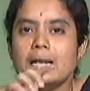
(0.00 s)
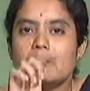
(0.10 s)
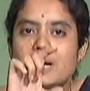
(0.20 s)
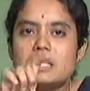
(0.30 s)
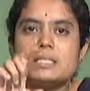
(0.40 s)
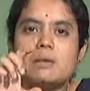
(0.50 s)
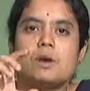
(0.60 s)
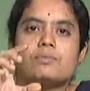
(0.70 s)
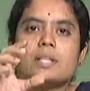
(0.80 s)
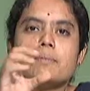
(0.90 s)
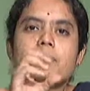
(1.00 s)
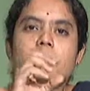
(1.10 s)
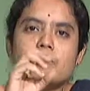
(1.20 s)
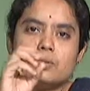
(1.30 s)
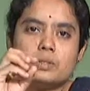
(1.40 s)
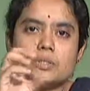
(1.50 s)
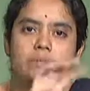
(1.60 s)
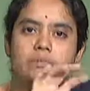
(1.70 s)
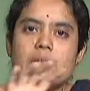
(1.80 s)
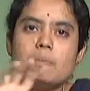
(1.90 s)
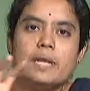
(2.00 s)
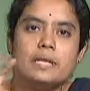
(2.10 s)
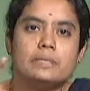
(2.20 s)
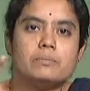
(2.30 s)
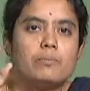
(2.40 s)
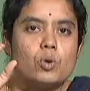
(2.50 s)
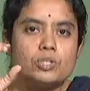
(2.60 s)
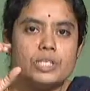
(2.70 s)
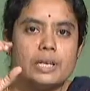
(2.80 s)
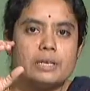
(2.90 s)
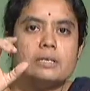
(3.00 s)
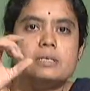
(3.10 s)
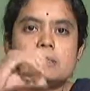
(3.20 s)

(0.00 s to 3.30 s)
but some of them will be in motion.